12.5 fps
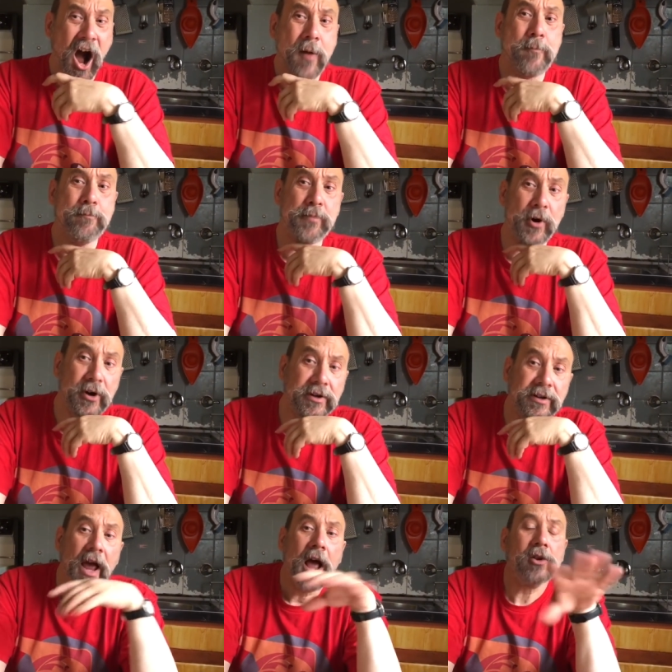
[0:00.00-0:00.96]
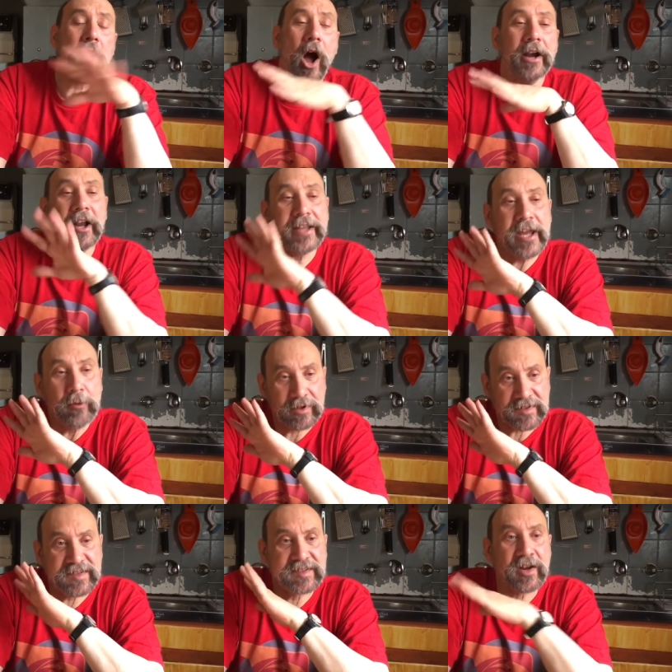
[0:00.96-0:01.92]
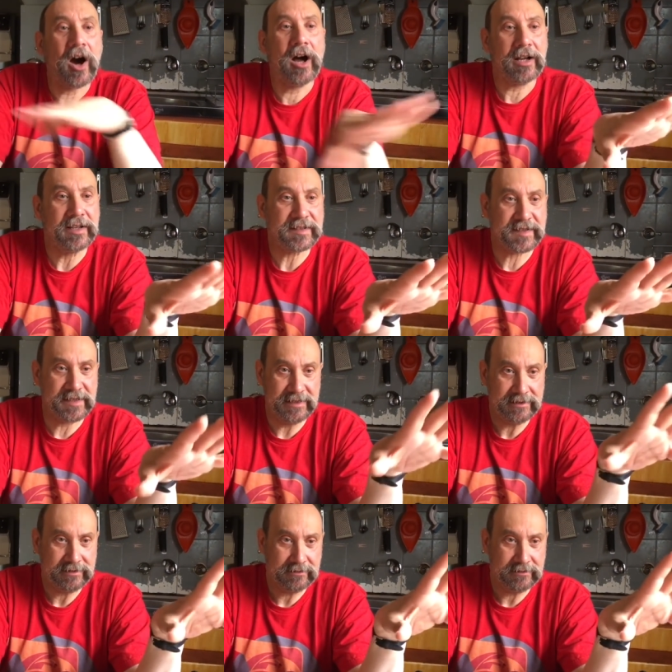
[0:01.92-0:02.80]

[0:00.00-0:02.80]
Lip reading: Unburdened. Look, I don't care what style it's in.